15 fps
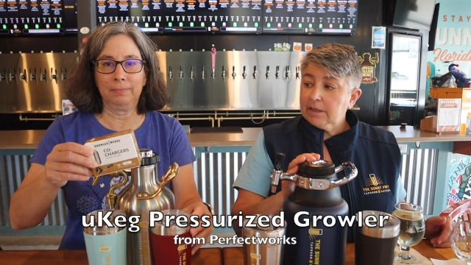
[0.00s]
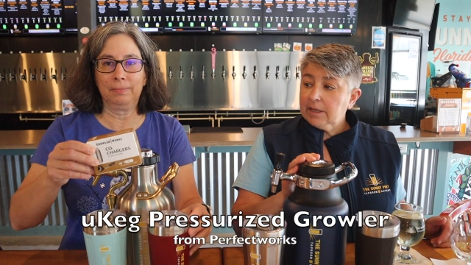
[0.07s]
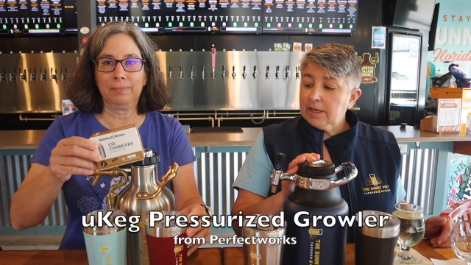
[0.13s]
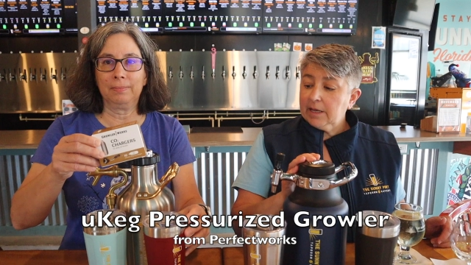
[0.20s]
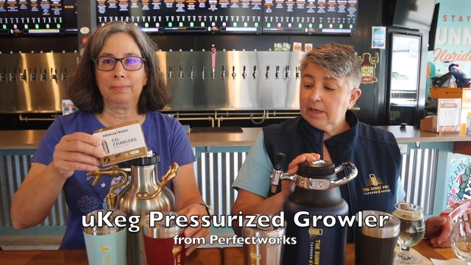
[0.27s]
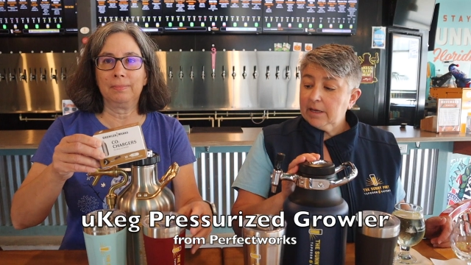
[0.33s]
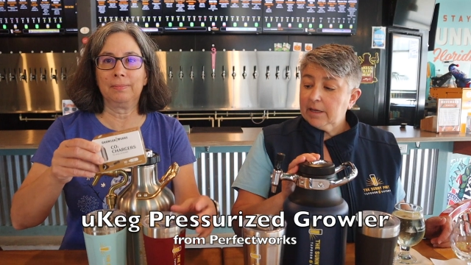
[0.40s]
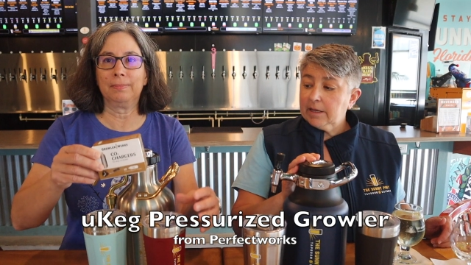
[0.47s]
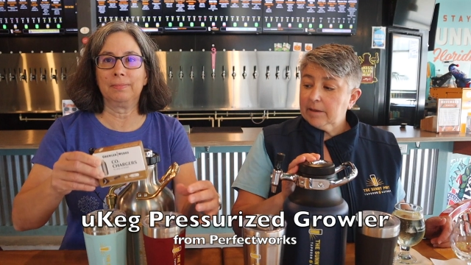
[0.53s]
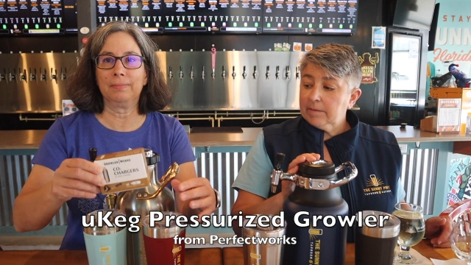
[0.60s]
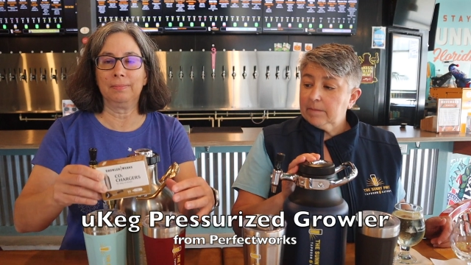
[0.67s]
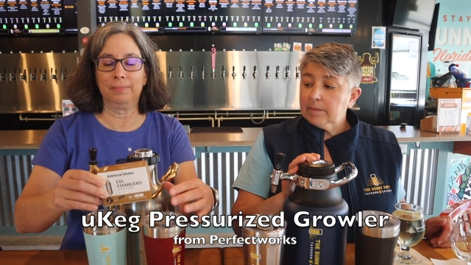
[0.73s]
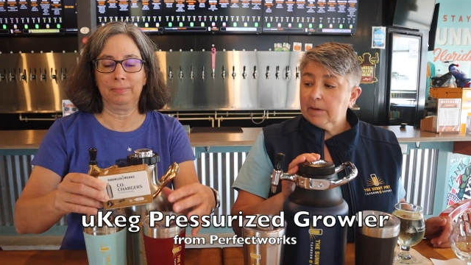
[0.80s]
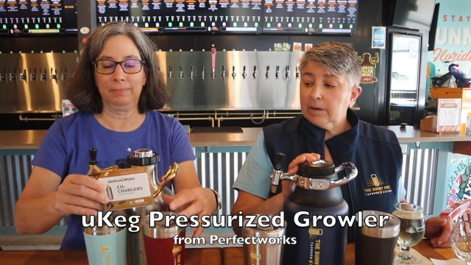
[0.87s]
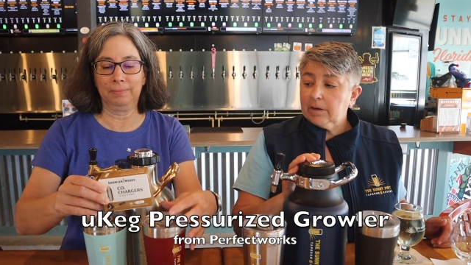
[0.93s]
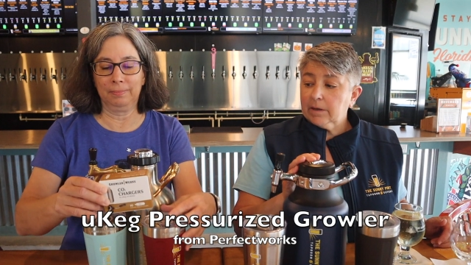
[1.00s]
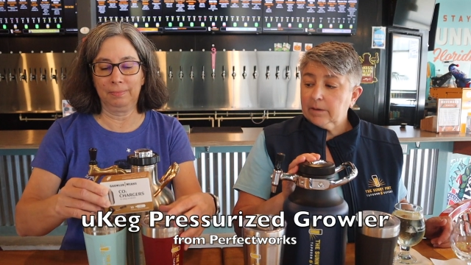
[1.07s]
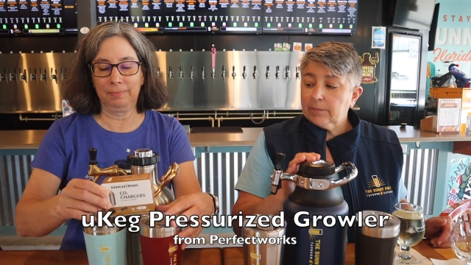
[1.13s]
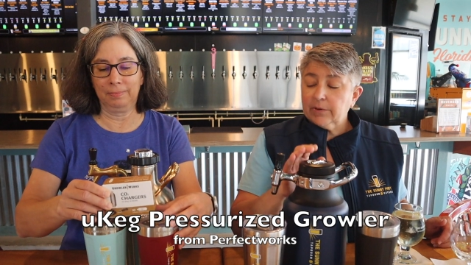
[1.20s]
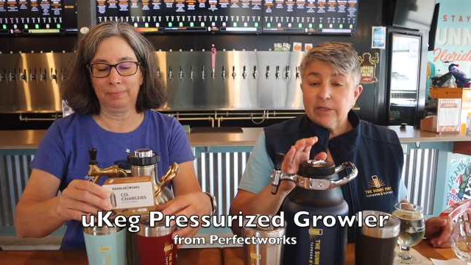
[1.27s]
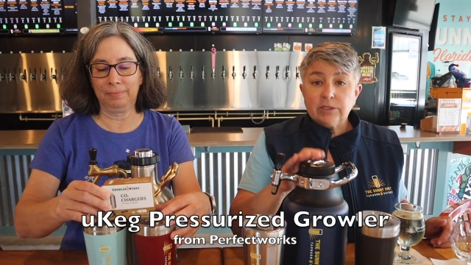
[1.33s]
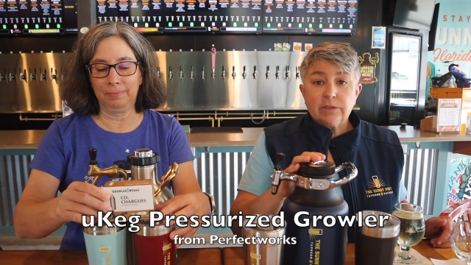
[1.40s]
Speaker 1: They um,
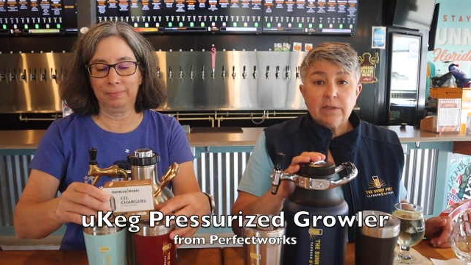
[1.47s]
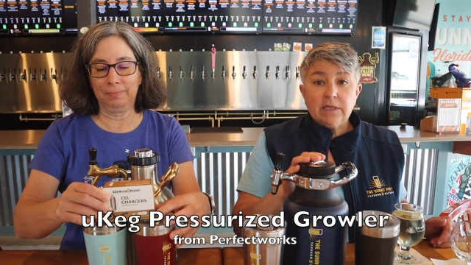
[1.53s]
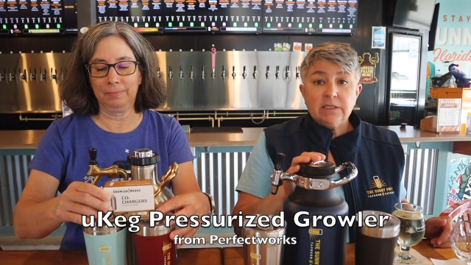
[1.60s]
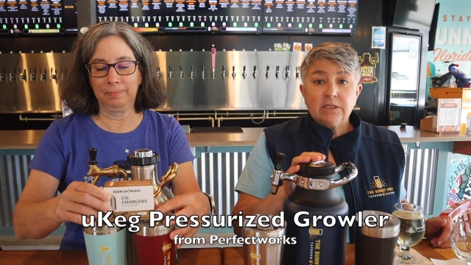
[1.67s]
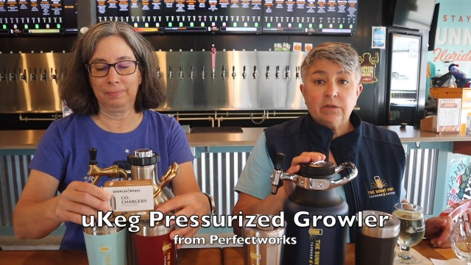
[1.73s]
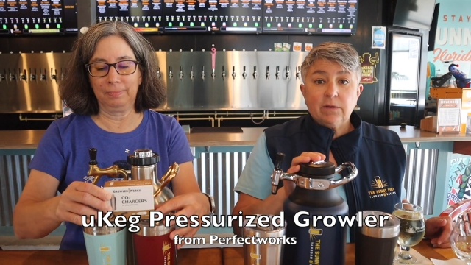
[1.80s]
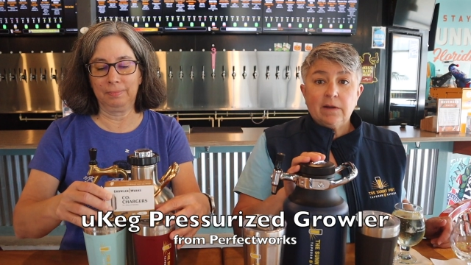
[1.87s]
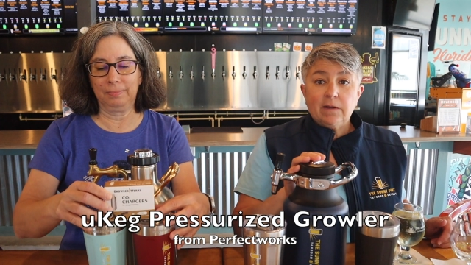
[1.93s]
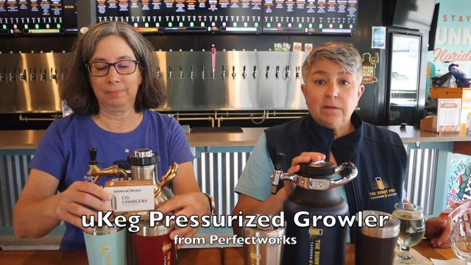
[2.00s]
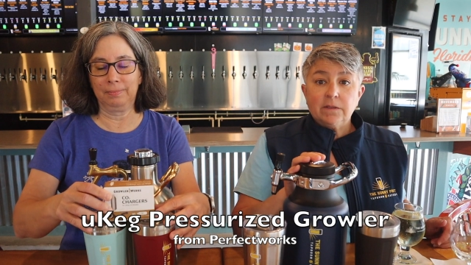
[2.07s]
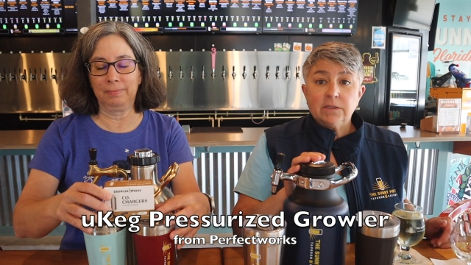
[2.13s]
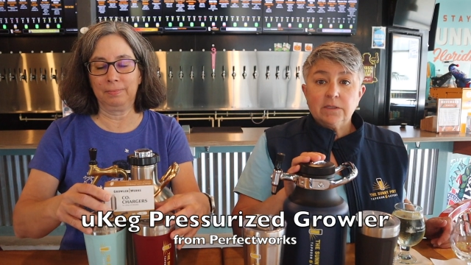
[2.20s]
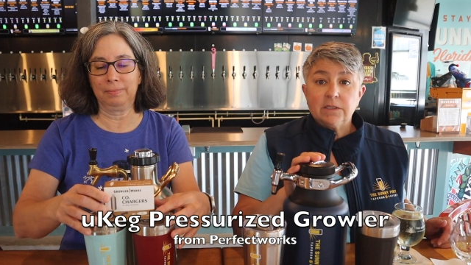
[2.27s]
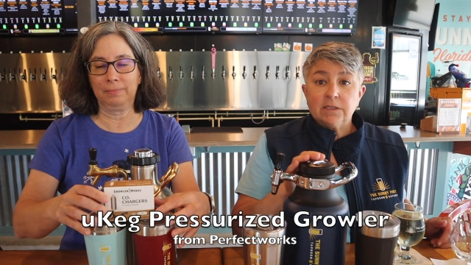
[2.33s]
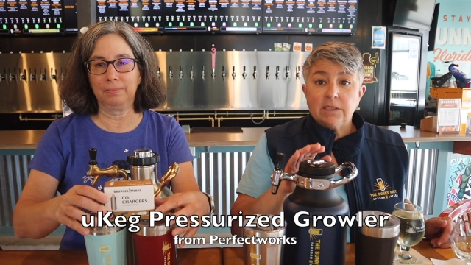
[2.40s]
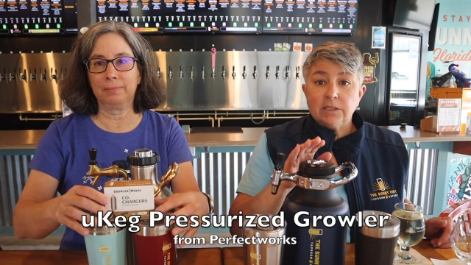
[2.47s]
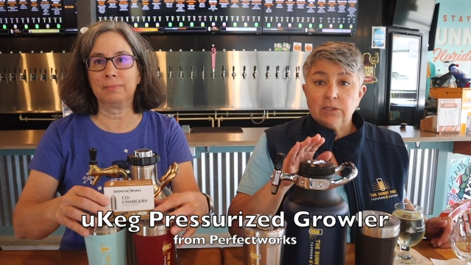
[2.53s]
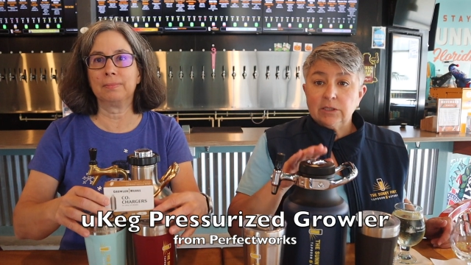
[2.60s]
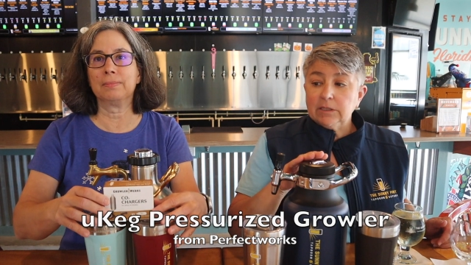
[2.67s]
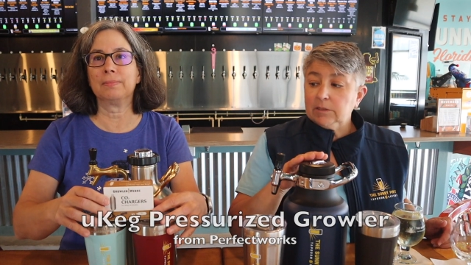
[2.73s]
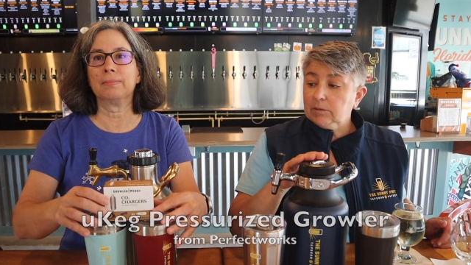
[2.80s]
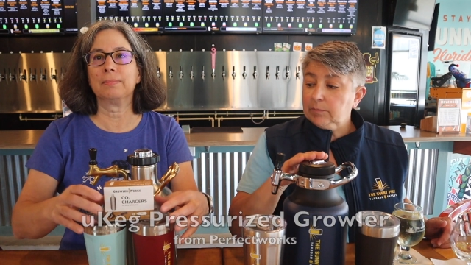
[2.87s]
are pressurized growlers.
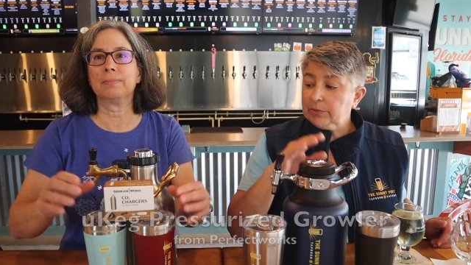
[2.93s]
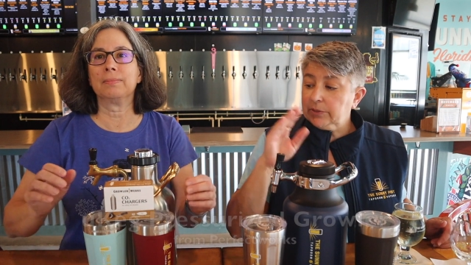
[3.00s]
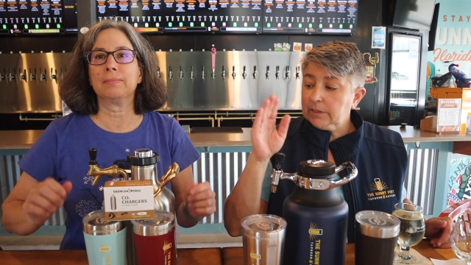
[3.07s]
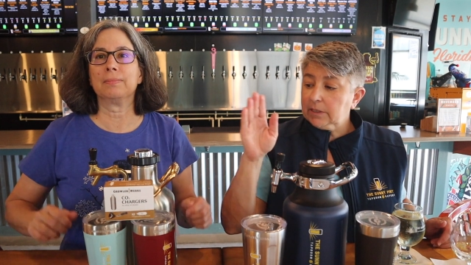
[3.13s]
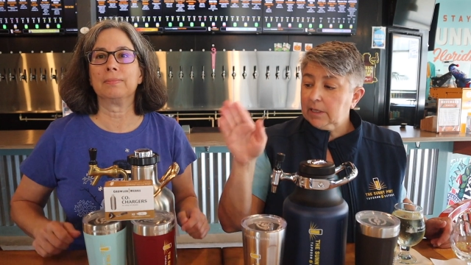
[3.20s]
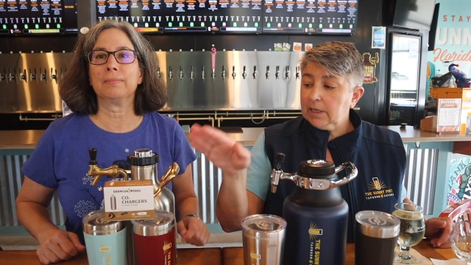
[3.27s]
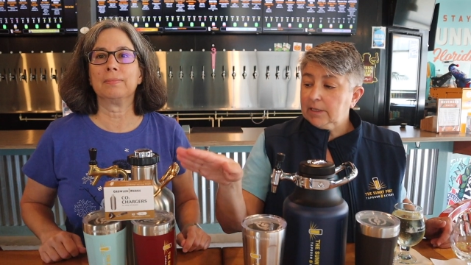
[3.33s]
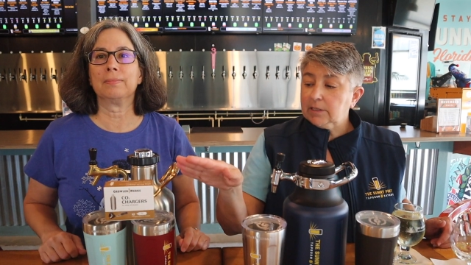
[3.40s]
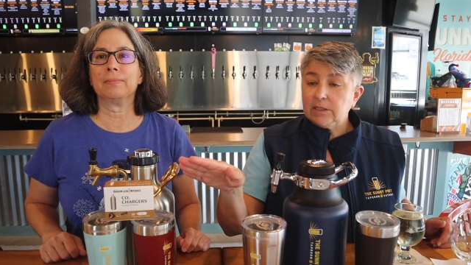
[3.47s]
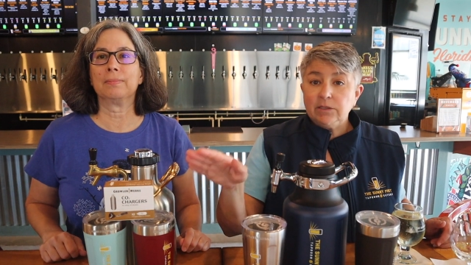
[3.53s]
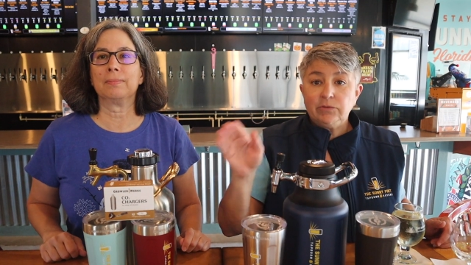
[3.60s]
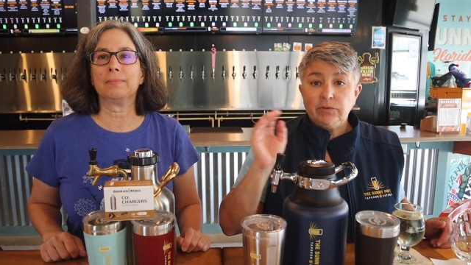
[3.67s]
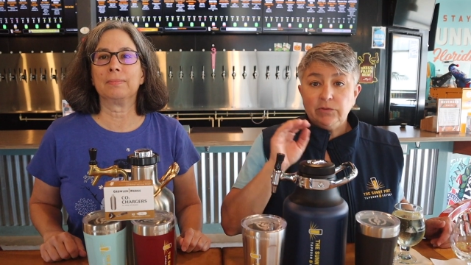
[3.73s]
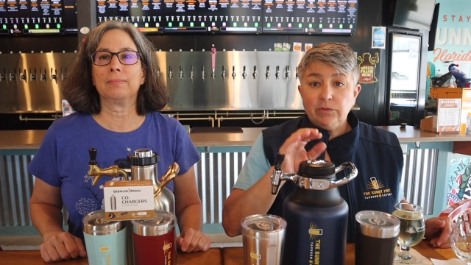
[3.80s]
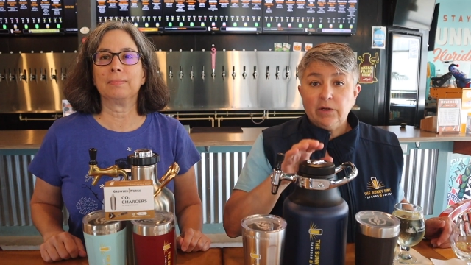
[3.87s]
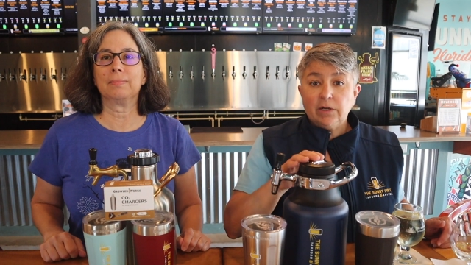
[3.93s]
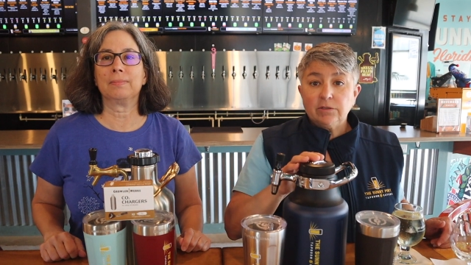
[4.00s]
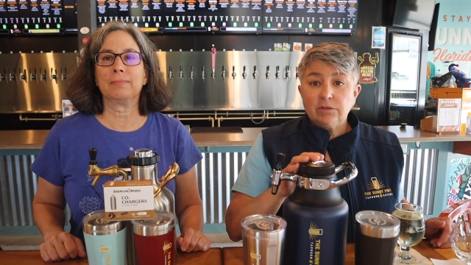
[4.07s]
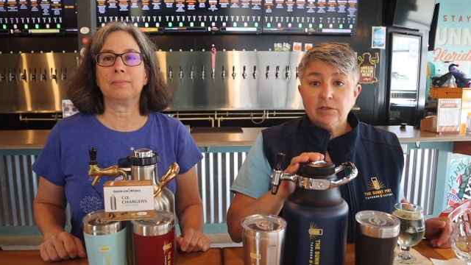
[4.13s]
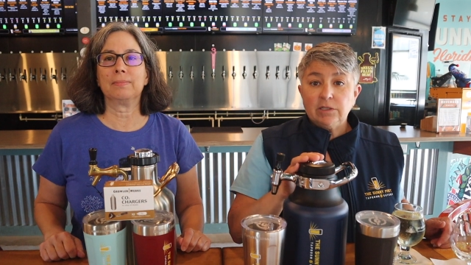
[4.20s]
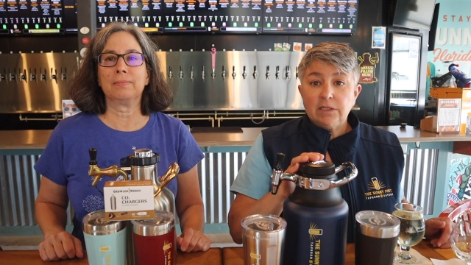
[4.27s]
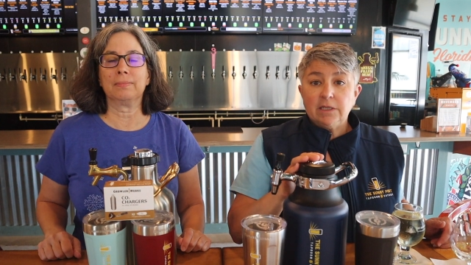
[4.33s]
Essentially, you put a CO2
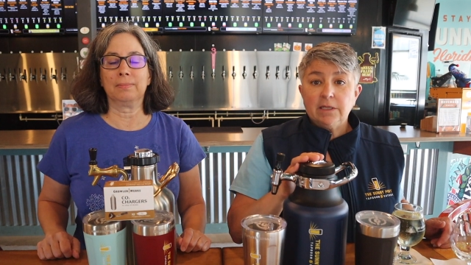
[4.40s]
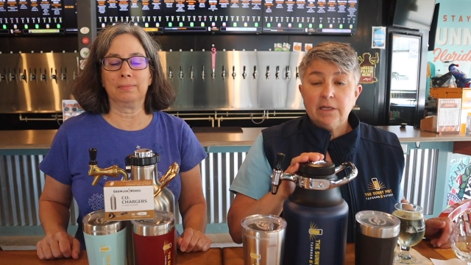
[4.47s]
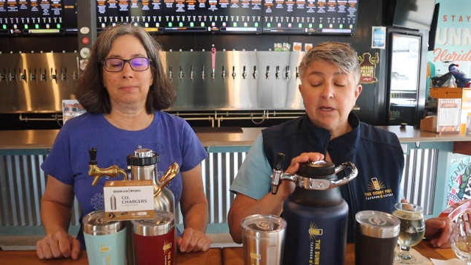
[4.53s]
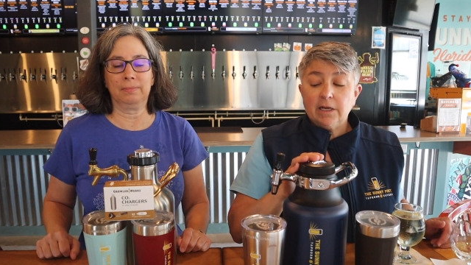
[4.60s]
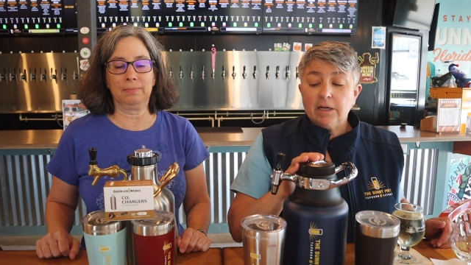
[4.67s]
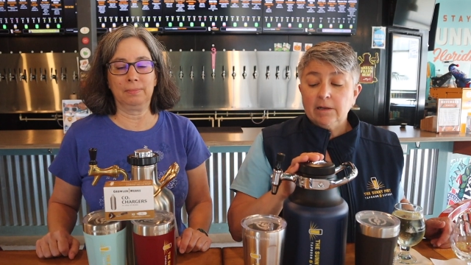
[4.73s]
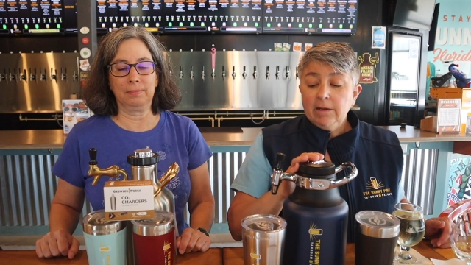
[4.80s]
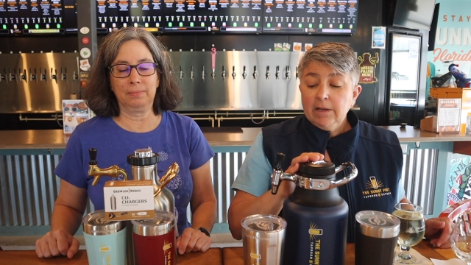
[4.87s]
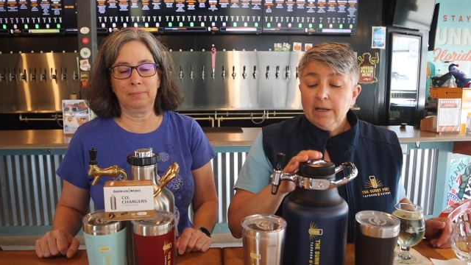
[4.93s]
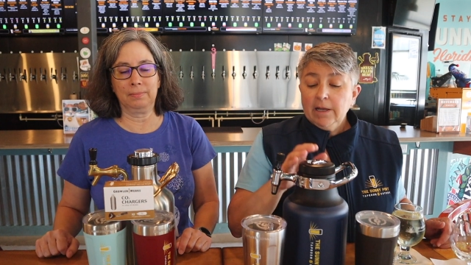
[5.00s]
cartridge in there,